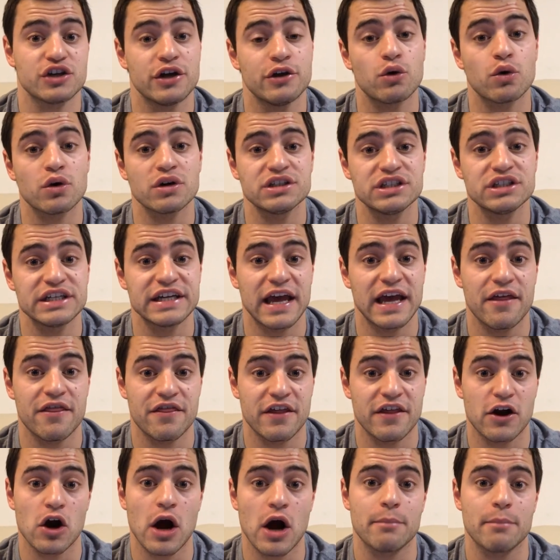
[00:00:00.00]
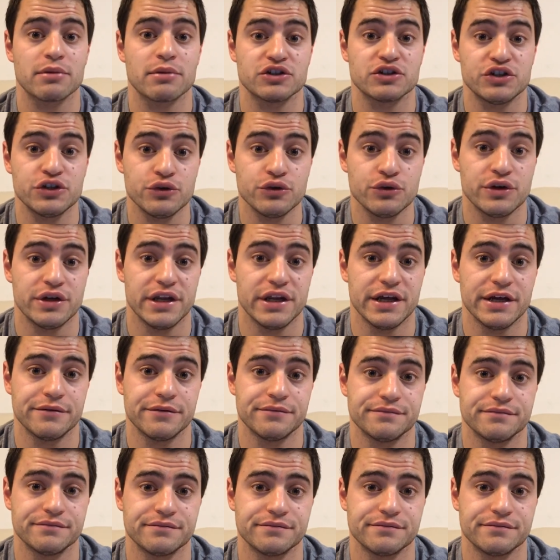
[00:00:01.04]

in order to get their opportunity.